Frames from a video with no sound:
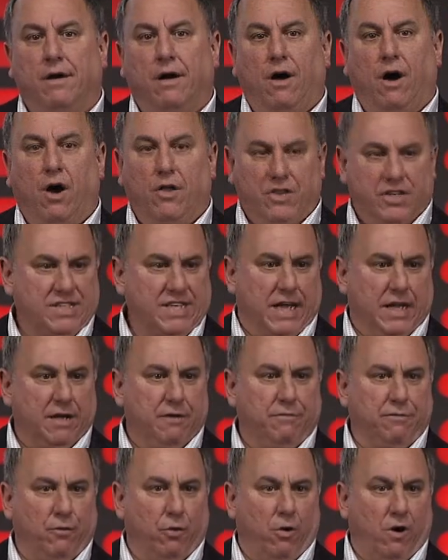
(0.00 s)
on the selling
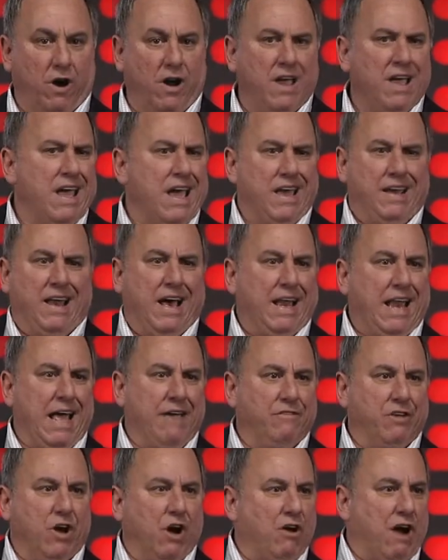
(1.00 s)
floor and not
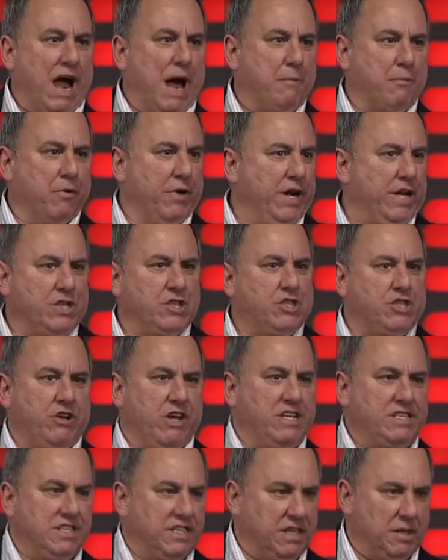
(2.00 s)
having our operators
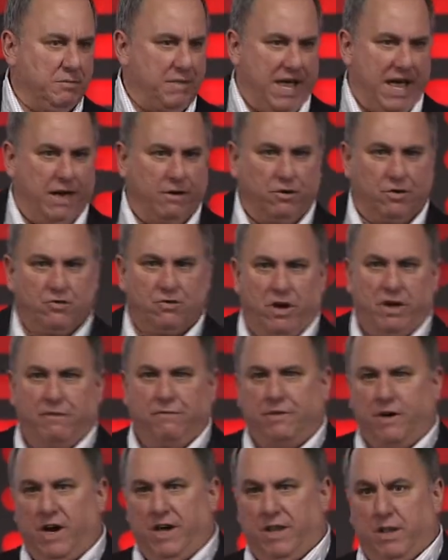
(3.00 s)
chasing them down or trying to
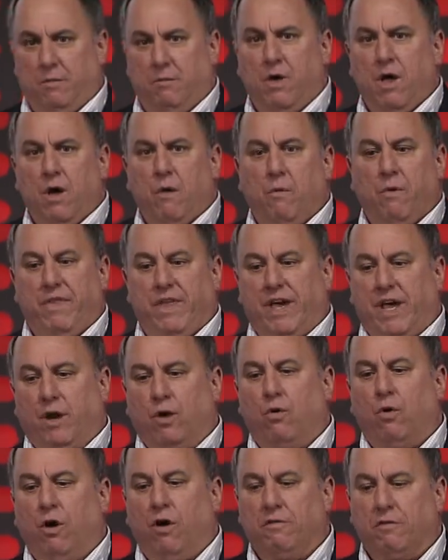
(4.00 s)
find them when they get a
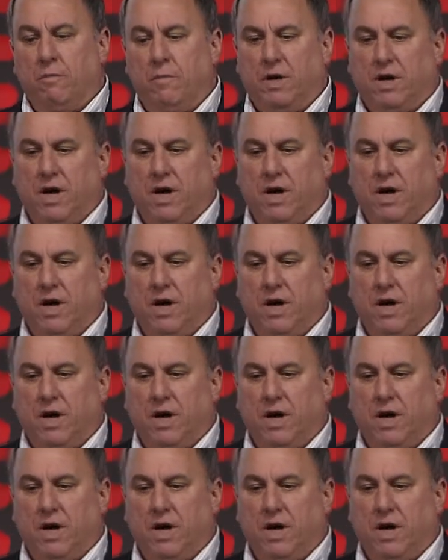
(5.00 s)
call from a